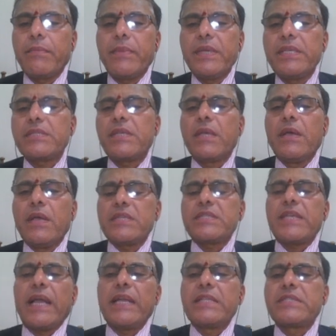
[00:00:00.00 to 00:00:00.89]
means
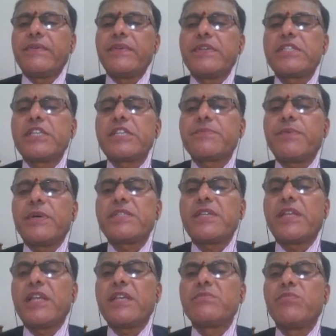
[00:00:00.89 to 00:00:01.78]
STAAD is giving
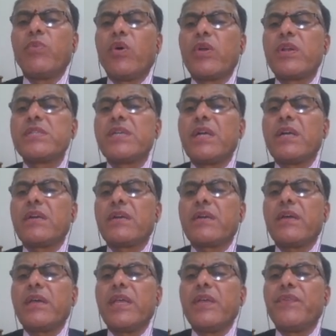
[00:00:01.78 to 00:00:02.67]
6% more result